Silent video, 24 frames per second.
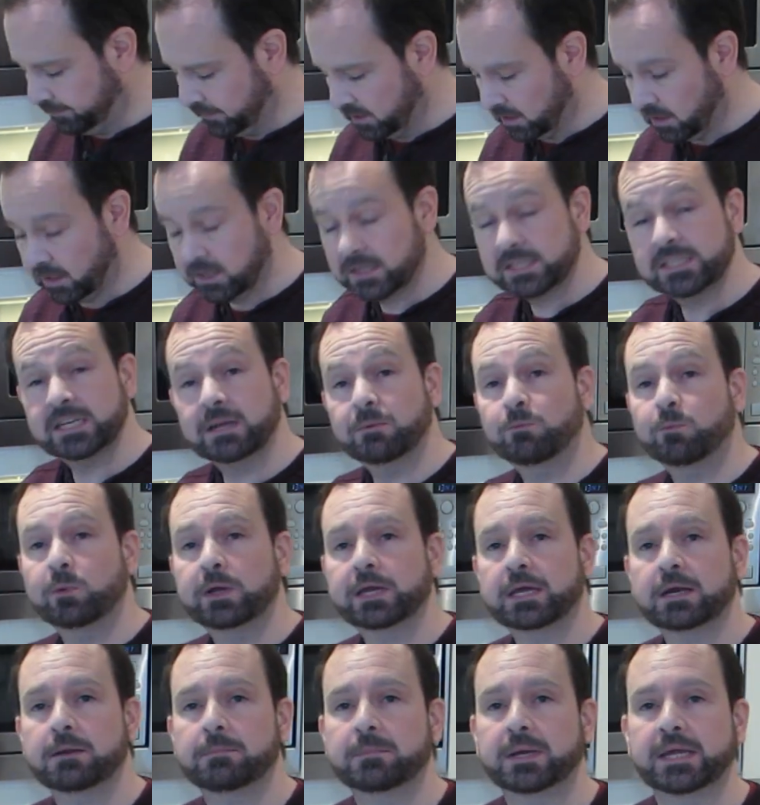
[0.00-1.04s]
Like I said, we're
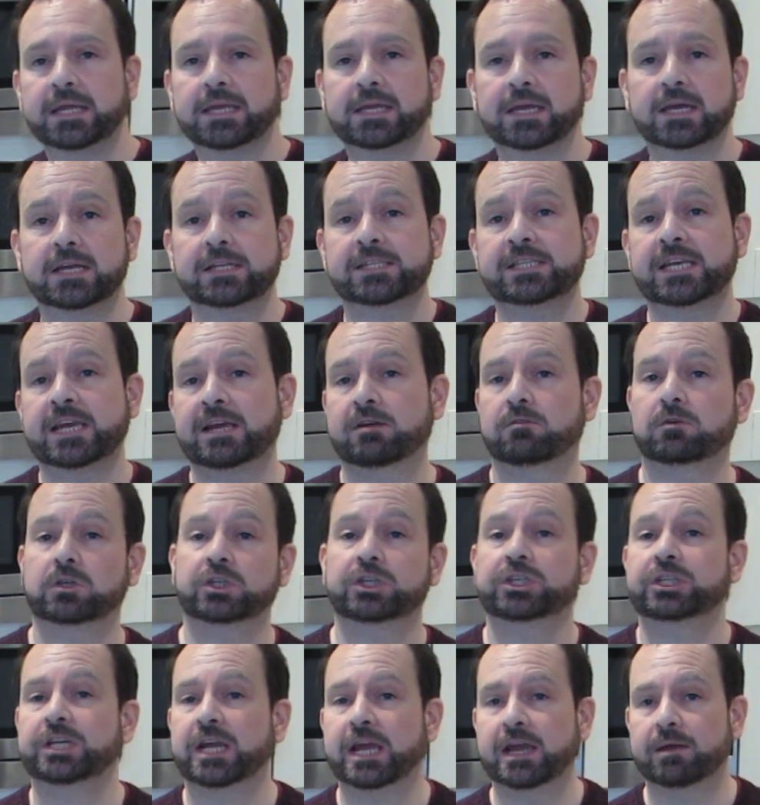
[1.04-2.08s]
gonna make a tear and
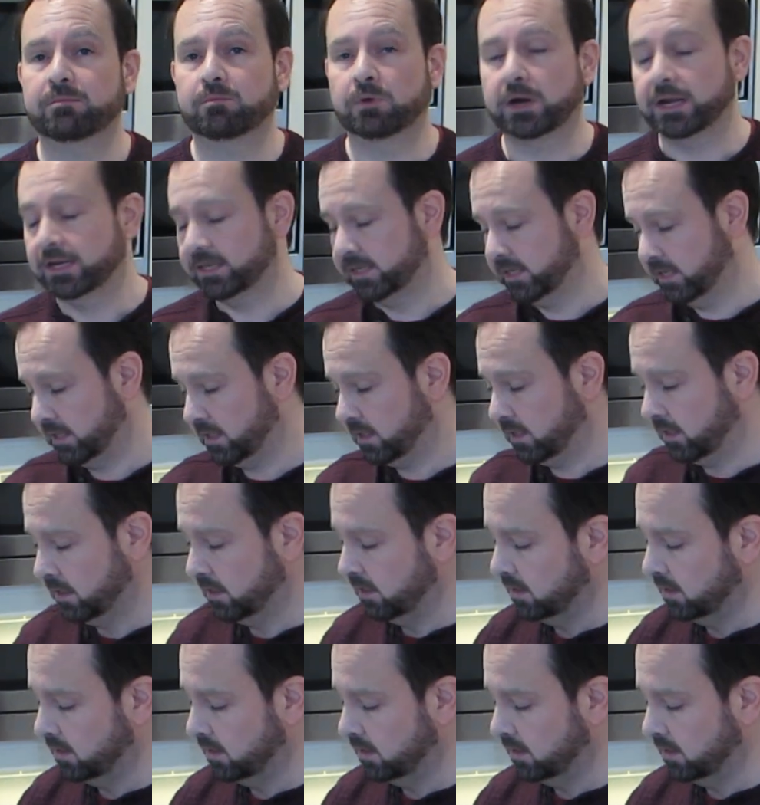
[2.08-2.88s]
share bread here.